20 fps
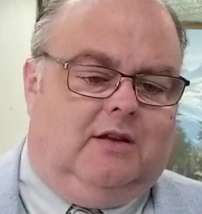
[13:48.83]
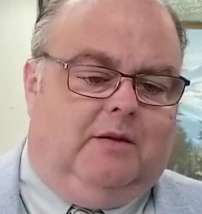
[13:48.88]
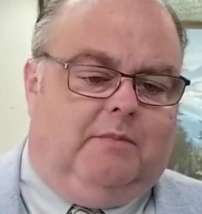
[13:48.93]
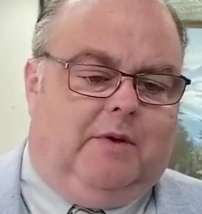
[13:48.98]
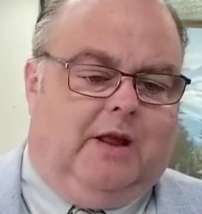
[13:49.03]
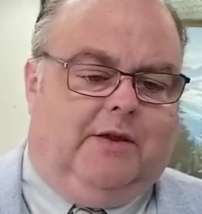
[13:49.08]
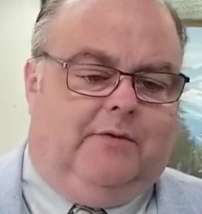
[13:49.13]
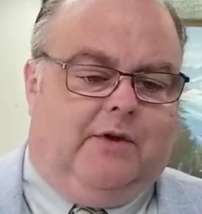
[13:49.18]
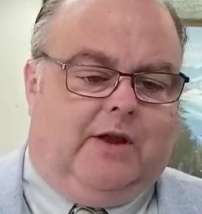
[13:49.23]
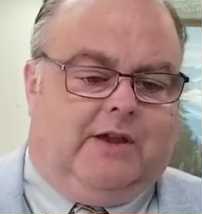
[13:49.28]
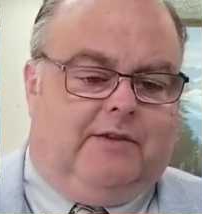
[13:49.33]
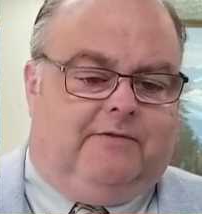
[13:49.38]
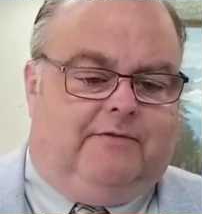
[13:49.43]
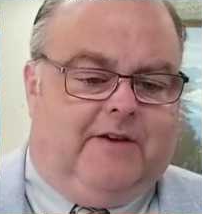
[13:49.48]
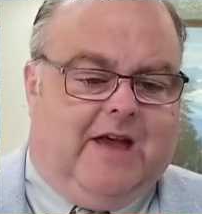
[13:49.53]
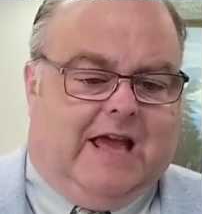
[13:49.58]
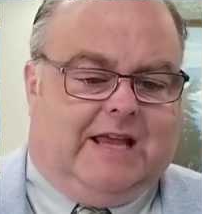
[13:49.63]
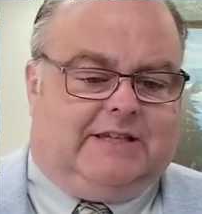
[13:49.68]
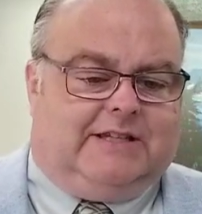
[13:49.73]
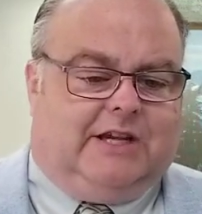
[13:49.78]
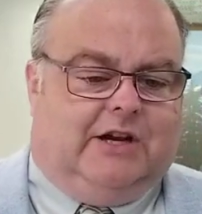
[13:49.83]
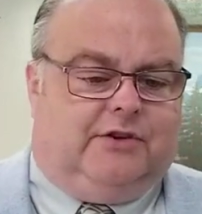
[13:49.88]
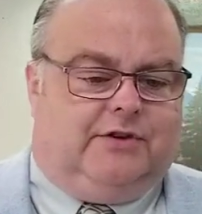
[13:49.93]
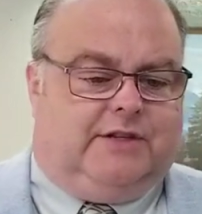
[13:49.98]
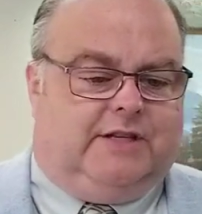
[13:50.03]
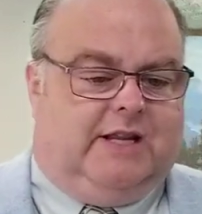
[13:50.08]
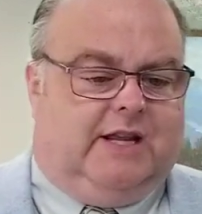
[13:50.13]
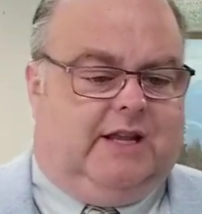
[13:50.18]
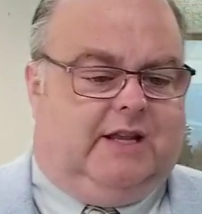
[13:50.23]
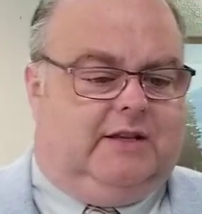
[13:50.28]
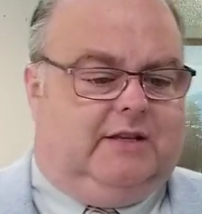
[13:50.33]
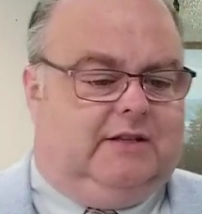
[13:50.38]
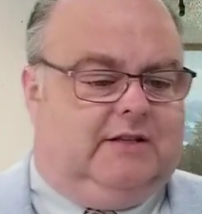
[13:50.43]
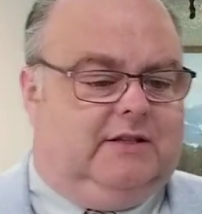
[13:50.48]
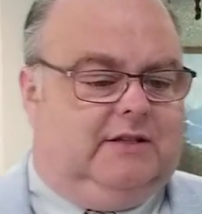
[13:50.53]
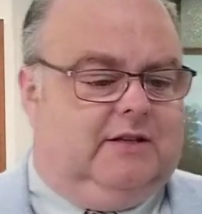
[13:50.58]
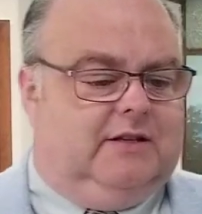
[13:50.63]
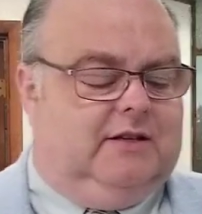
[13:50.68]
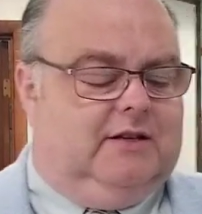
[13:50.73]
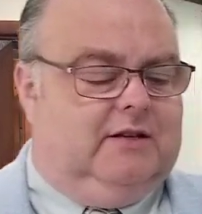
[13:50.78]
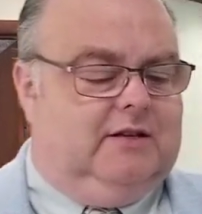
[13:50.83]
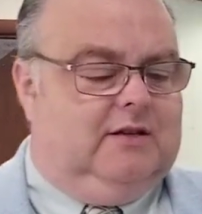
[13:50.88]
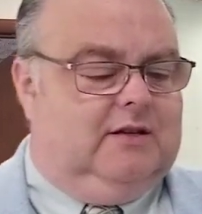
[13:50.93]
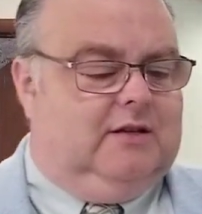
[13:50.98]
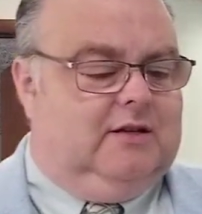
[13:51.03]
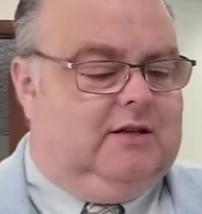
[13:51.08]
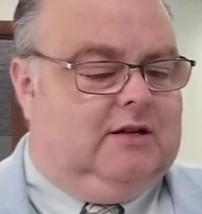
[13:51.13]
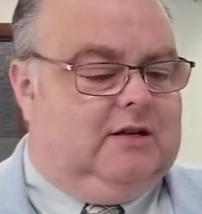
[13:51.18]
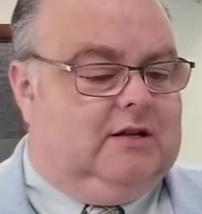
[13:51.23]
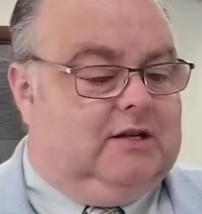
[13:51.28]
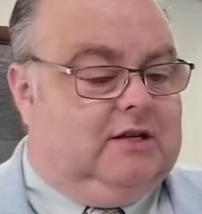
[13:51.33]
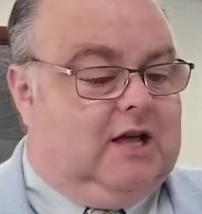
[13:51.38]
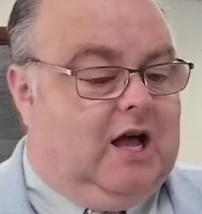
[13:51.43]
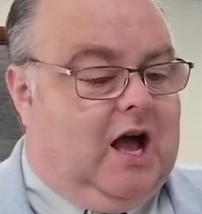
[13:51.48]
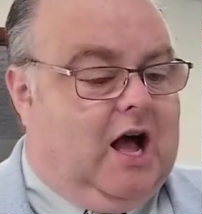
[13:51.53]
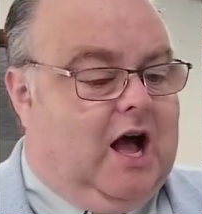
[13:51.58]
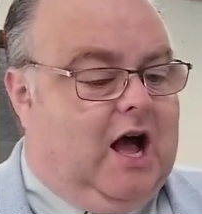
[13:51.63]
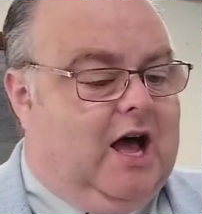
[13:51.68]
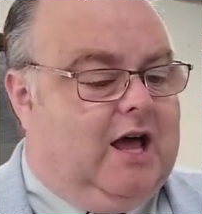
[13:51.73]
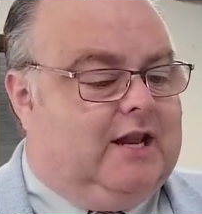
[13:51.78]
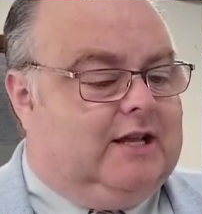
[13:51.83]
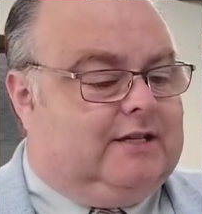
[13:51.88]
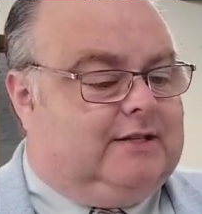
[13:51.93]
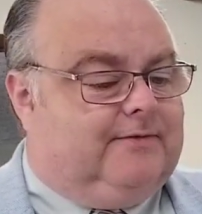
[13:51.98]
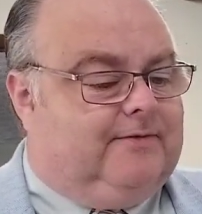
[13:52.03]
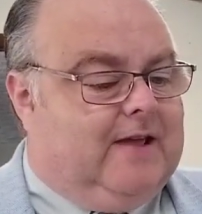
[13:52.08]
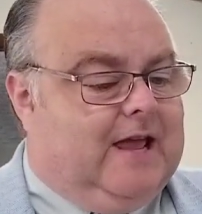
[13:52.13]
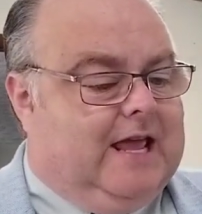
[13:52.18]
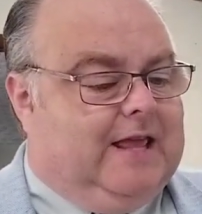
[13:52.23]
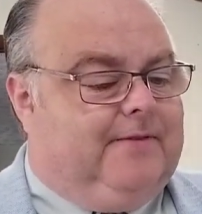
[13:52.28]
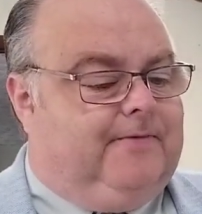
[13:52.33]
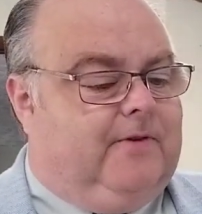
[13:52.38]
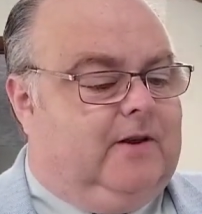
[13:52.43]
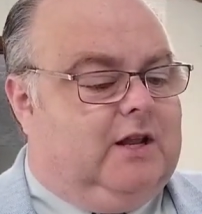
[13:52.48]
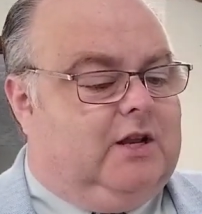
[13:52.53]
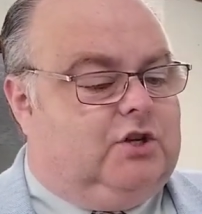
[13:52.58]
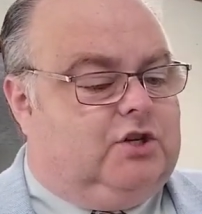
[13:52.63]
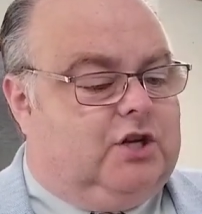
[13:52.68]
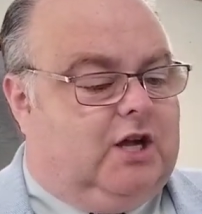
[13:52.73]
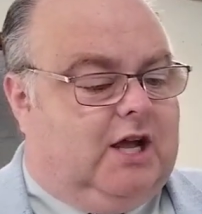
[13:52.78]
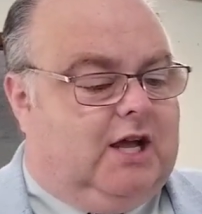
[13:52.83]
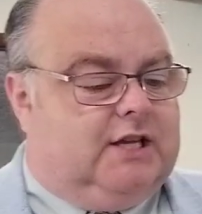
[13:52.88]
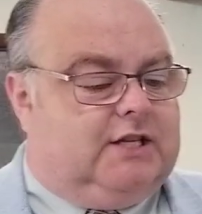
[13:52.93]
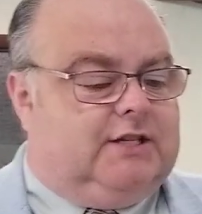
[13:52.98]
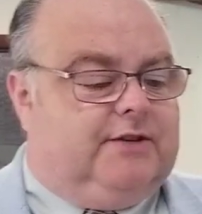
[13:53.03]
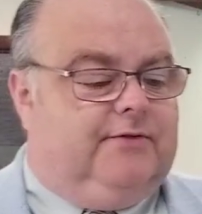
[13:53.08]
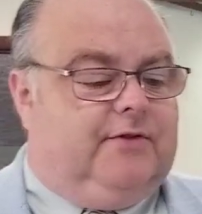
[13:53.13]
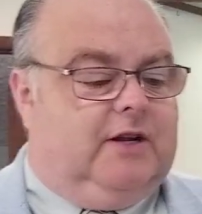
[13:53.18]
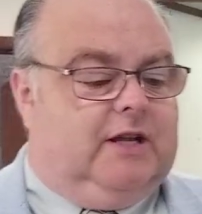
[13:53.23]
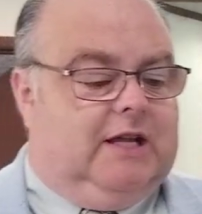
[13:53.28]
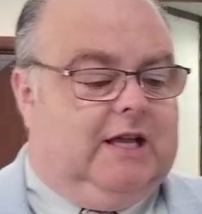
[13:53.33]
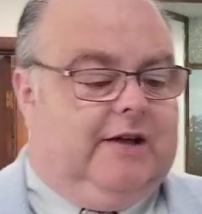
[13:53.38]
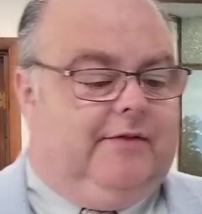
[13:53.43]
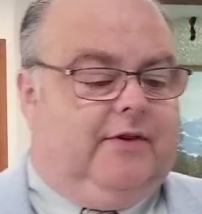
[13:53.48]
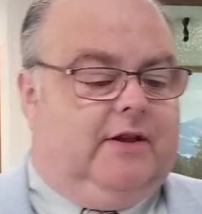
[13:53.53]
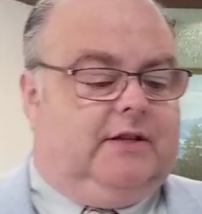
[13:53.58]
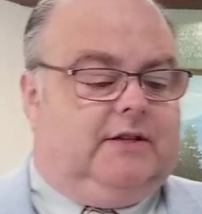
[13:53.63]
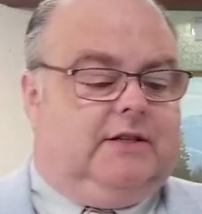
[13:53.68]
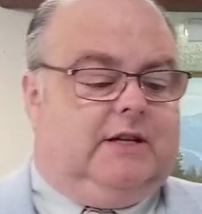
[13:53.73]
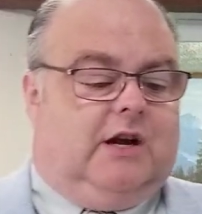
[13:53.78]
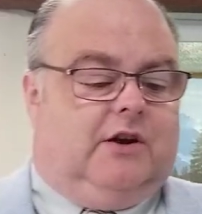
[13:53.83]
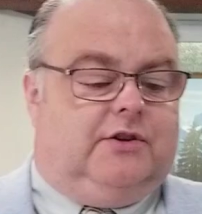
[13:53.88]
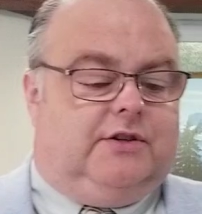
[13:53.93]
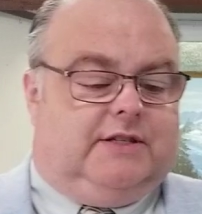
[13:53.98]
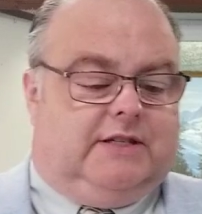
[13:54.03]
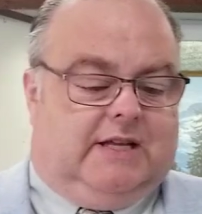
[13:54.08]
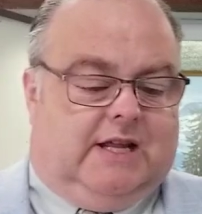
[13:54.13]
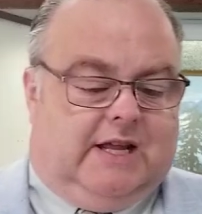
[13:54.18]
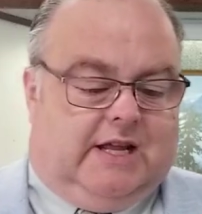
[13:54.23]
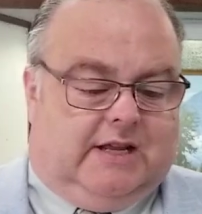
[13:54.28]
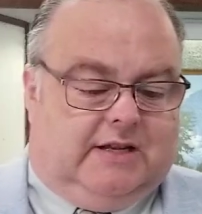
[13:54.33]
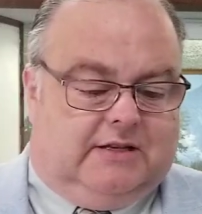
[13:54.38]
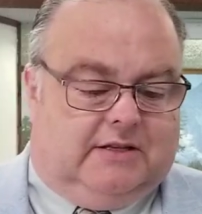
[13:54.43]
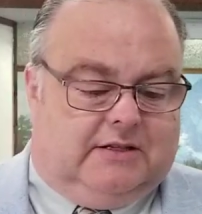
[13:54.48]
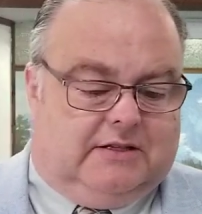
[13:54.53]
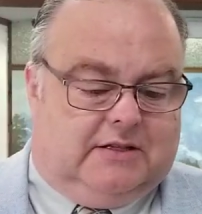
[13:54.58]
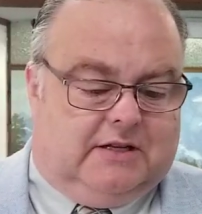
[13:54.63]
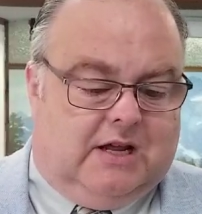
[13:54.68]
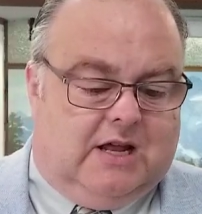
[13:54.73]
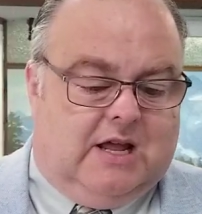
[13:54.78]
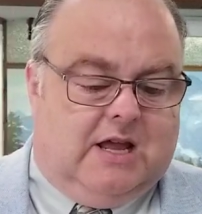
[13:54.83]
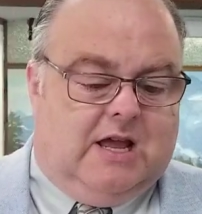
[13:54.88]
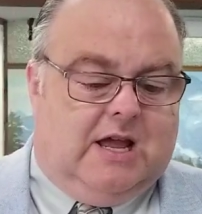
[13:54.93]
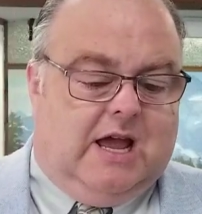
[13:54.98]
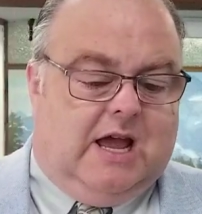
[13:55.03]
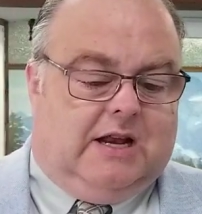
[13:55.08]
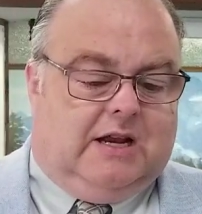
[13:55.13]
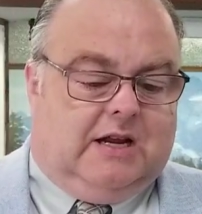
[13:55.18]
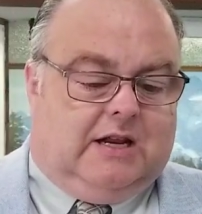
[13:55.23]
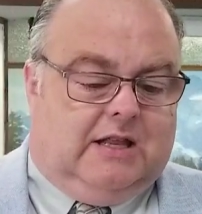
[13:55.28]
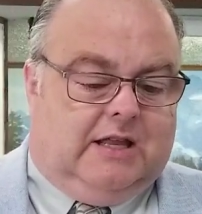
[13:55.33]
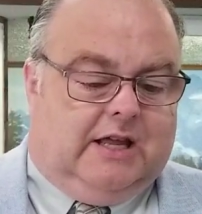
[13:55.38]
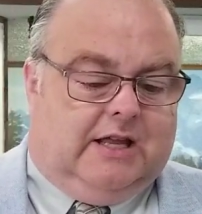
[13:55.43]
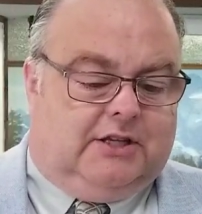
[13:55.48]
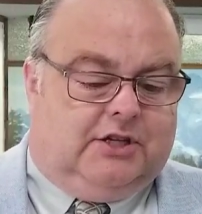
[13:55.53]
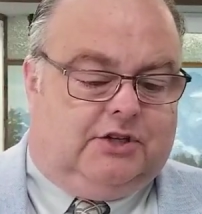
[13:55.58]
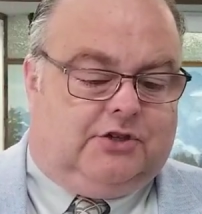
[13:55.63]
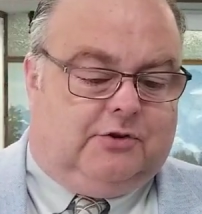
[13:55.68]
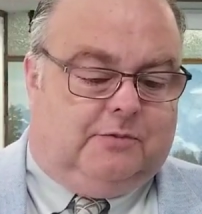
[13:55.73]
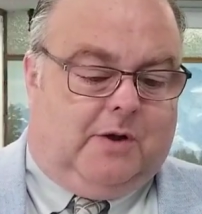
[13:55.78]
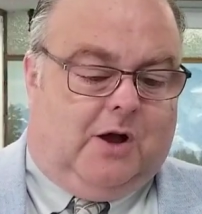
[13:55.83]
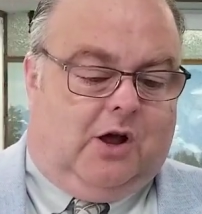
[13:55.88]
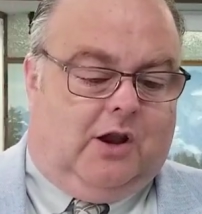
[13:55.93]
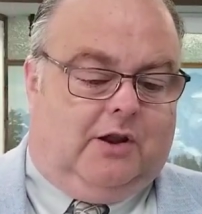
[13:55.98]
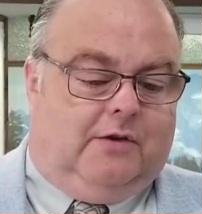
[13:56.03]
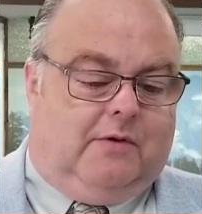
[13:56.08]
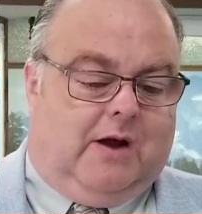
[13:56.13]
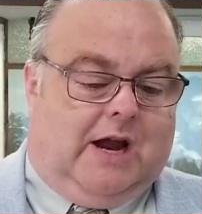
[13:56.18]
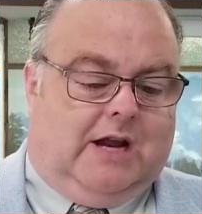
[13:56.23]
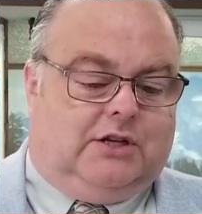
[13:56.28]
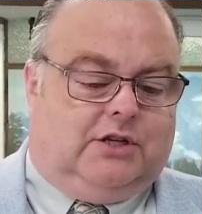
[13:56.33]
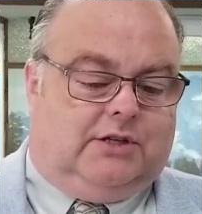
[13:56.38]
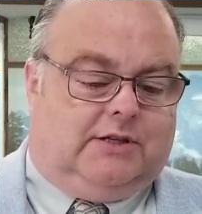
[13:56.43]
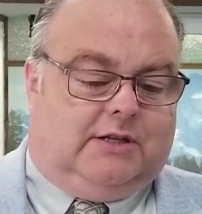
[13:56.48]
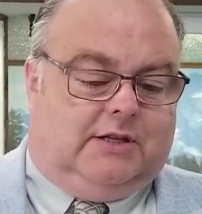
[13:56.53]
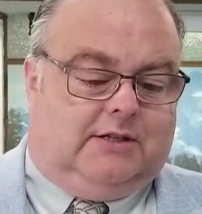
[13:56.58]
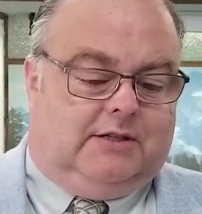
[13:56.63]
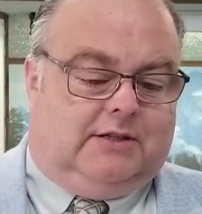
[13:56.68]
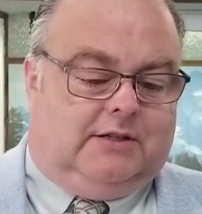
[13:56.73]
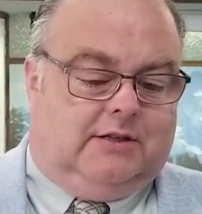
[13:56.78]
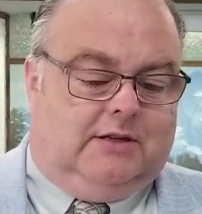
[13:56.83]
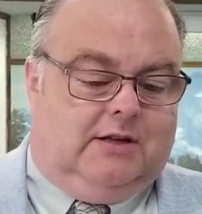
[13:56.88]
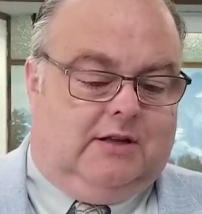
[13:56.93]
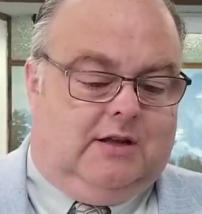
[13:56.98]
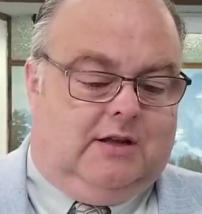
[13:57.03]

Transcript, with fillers: But if we confess our sins, God is faithful and just to forgive us our sins and to cleanse us from all unrighteousness.